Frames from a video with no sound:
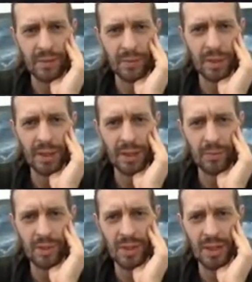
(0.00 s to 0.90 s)
we get
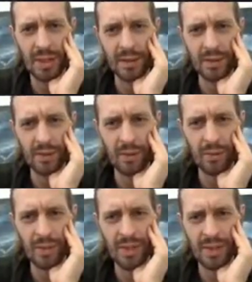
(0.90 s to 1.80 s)
strong
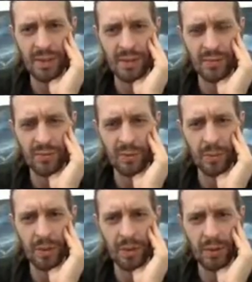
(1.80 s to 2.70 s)
rejections
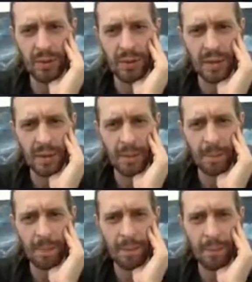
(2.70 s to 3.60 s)
from here.
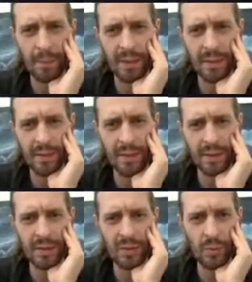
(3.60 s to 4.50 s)
But
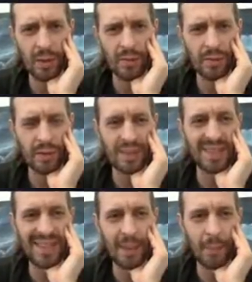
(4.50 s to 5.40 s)
the 200
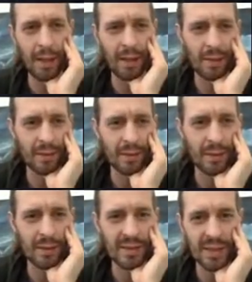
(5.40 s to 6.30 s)
EMA
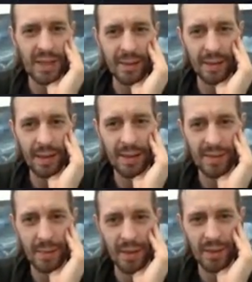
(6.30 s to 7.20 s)
is not
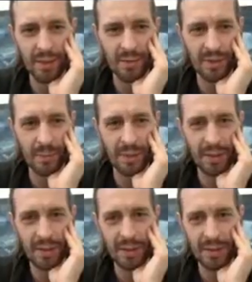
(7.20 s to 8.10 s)
as much
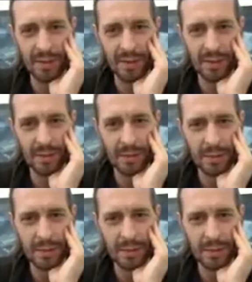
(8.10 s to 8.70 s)
respected as this.